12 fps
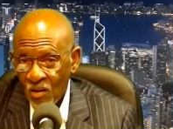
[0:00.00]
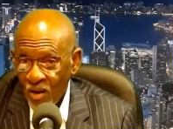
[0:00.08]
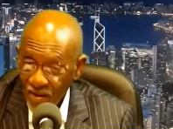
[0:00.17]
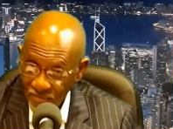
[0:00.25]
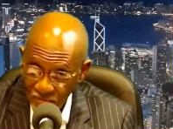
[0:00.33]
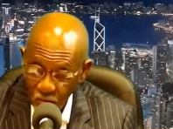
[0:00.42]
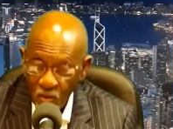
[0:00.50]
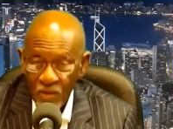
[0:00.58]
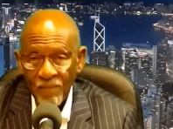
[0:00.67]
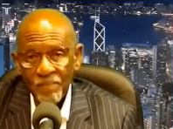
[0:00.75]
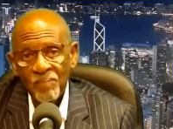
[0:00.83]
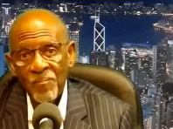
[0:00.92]
I thought.
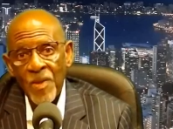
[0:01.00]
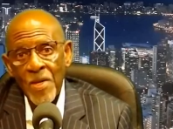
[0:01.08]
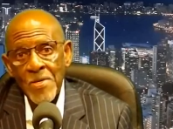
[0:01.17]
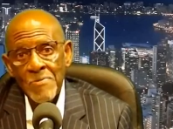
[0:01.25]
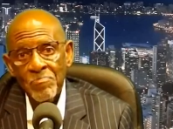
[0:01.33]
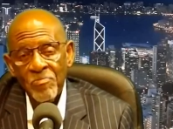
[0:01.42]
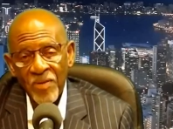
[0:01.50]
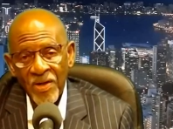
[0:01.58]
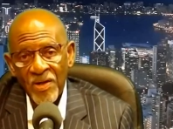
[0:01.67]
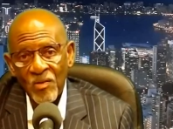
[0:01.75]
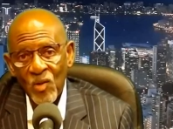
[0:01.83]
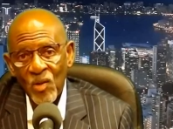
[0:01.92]
But
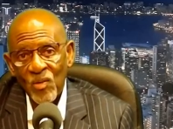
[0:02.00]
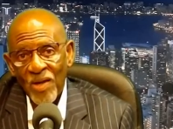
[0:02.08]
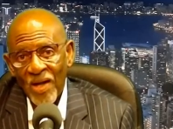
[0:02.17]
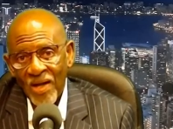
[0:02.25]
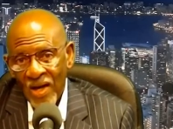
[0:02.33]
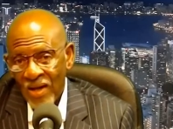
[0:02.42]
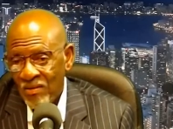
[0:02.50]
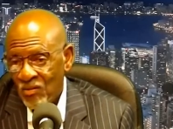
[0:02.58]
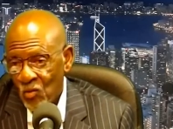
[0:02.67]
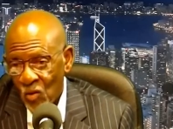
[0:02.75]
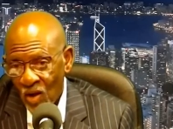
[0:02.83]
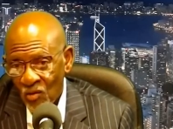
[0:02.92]
anyway, when I
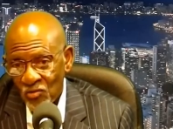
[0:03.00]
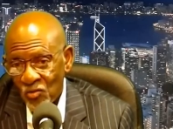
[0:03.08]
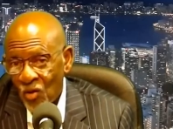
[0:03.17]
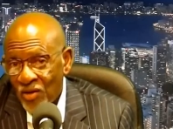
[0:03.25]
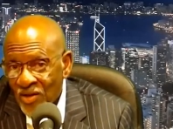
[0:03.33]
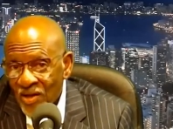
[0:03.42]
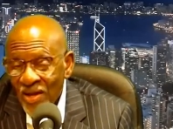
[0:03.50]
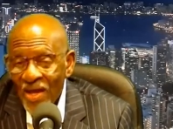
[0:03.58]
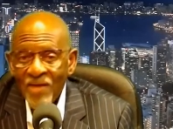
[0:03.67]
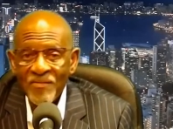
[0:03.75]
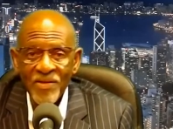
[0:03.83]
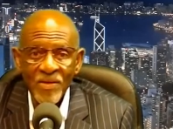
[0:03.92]
got where I was going, didn't
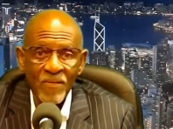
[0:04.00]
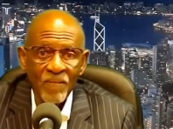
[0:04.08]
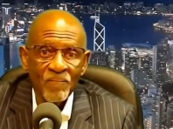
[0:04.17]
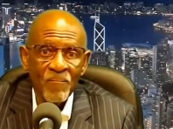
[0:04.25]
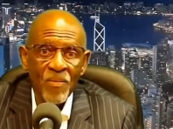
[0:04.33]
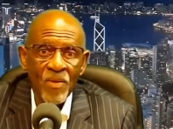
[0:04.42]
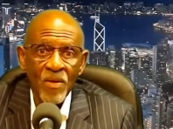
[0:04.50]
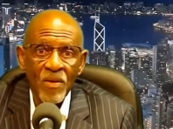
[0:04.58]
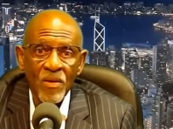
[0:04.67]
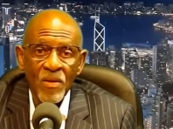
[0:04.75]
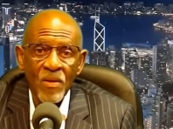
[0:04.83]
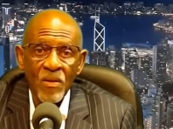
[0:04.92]
have it.
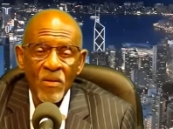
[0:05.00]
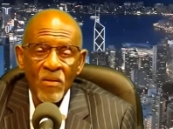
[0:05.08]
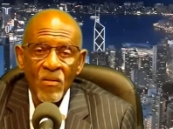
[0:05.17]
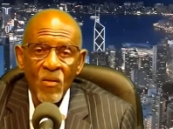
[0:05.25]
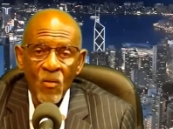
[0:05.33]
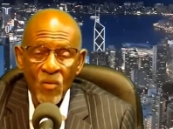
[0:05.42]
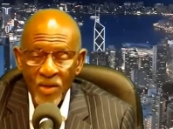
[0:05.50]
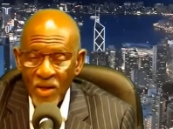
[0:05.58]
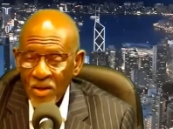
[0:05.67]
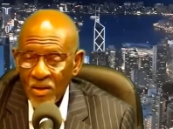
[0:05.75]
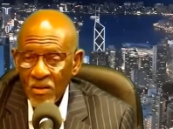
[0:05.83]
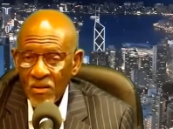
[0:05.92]

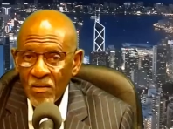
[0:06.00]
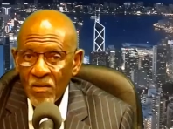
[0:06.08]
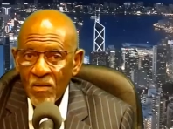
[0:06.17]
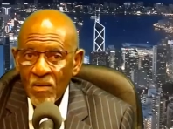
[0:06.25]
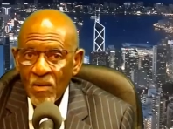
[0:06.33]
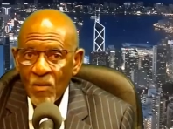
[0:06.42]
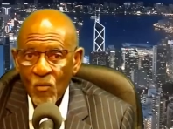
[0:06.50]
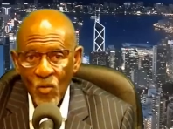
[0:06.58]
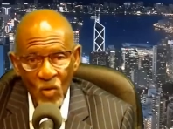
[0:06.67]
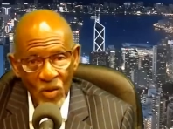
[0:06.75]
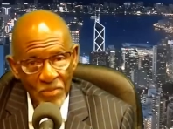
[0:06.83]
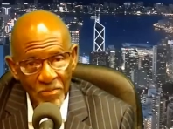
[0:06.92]
Okay. We
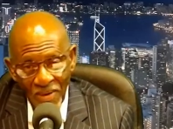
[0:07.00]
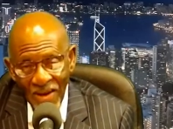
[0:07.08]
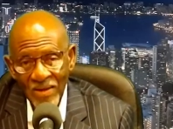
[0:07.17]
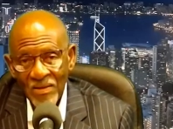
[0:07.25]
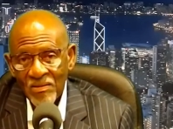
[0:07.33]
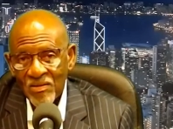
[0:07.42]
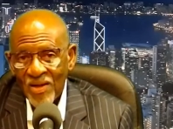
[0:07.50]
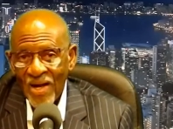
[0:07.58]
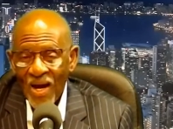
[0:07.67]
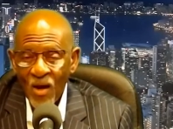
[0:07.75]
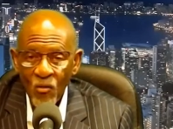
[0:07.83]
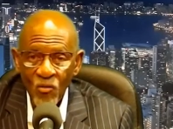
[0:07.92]
went back to the
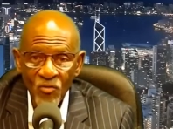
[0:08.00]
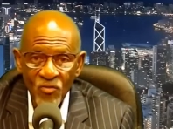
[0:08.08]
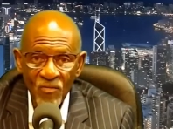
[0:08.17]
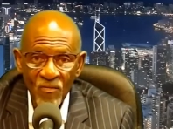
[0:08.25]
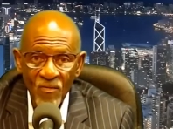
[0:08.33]
house